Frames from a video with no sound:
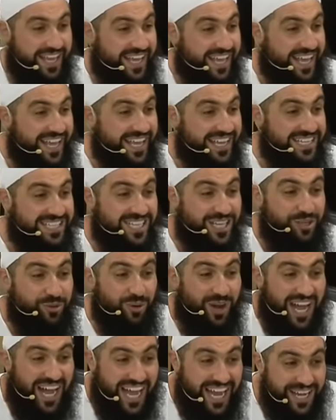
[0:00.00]
He said to
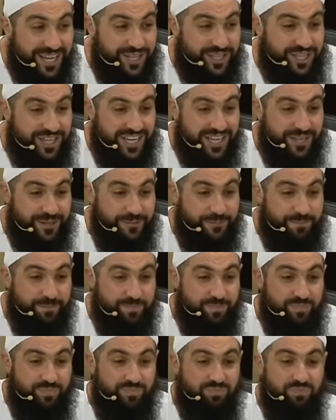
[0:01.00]
Aisha,
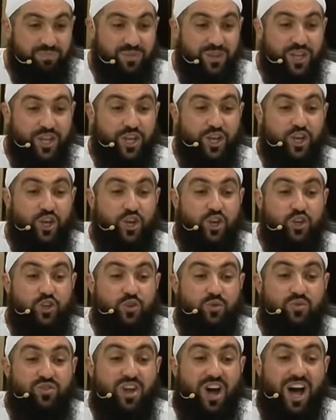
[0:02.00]

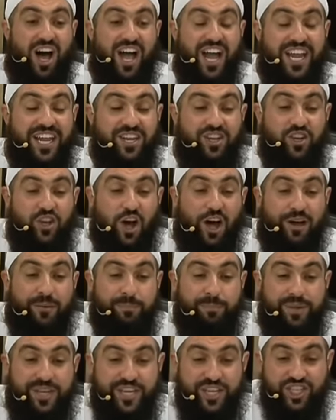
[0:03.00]
Should I
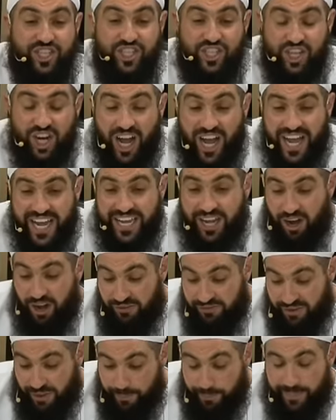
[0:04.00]
not be shy
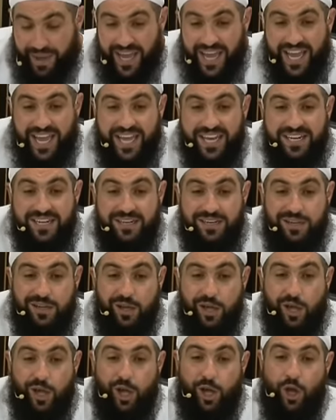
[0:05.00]
of a man
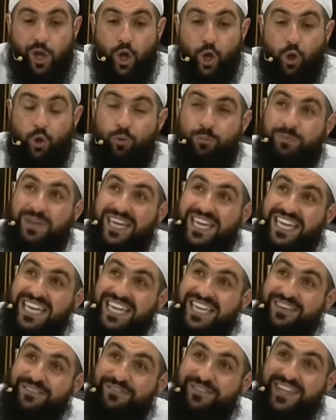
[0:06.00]
whom
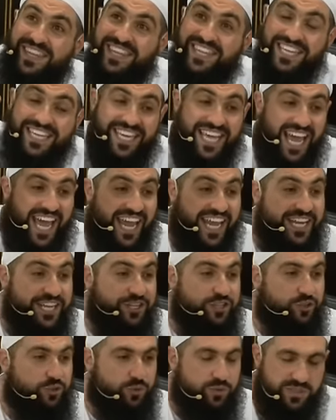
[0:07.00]
even the
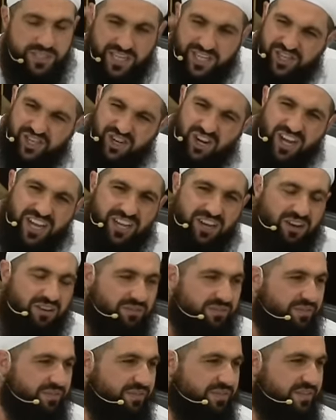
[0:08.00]
angels are shy
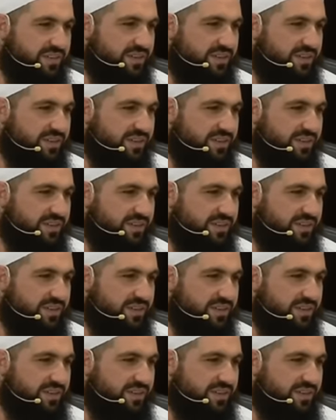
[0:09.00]
of?